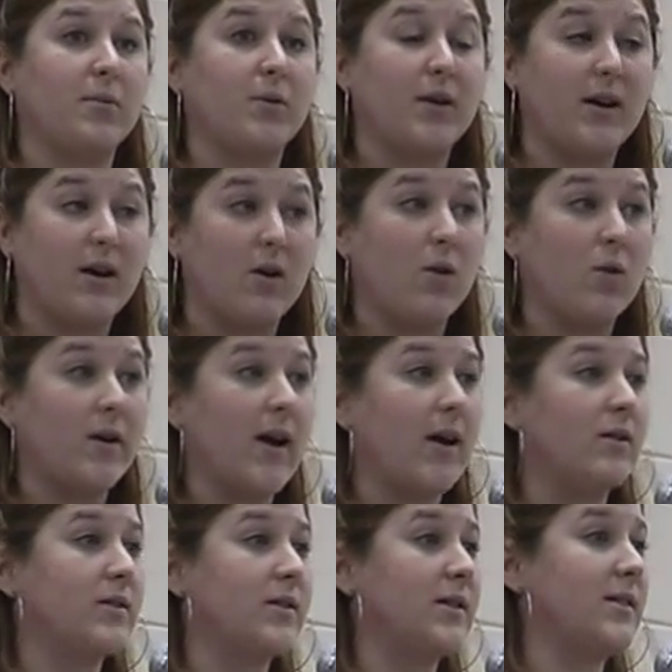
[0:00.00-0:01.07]
putting our own
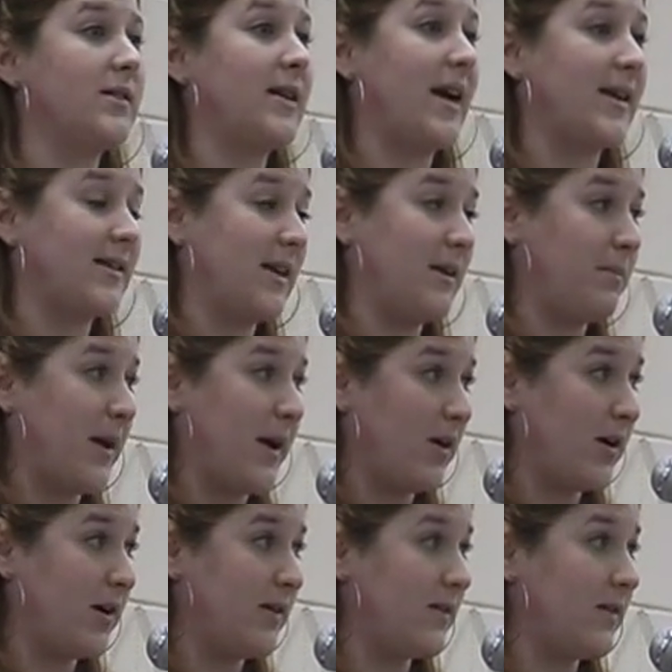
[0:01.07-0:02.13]
houses, asking
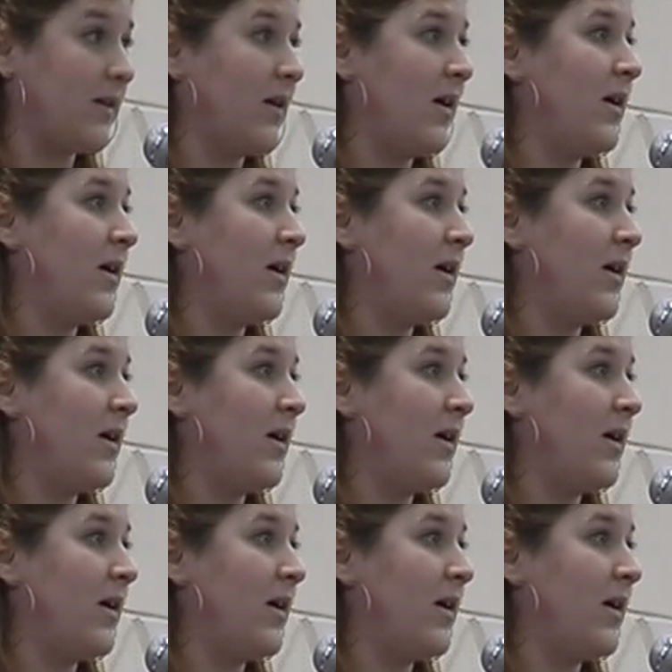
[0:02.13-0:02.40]
parents,